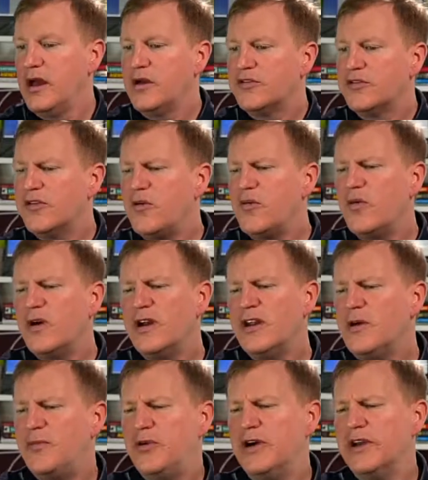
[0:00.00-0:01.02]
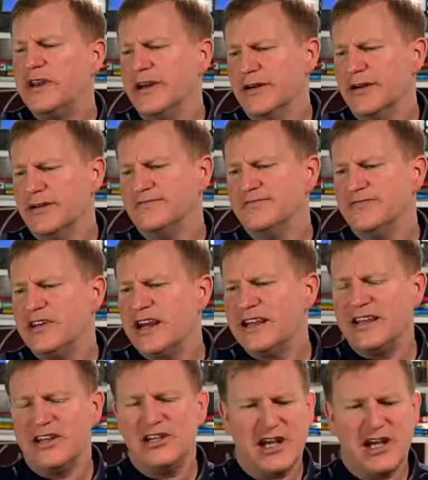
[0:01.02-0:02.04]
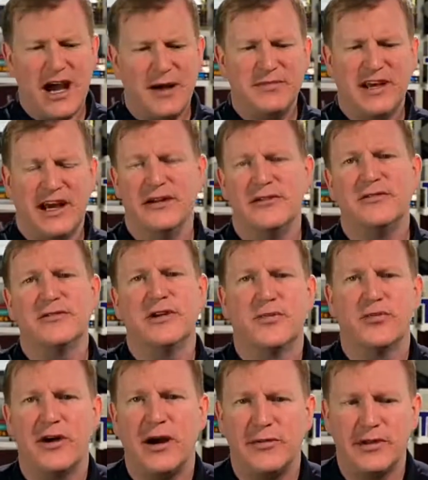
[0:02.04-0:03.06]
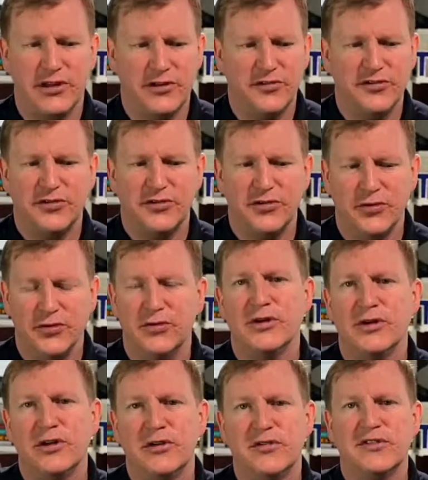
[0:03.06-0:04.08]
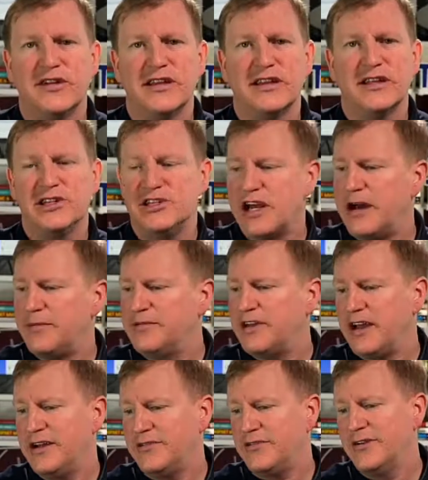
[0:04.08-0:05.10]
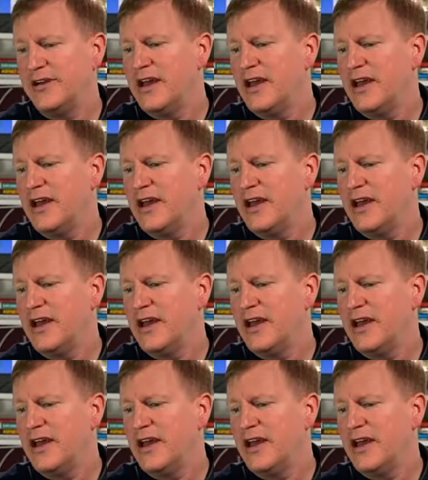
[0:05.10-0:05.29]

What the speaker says: So what do you put here? You got the job title. You're probably used to using the job title.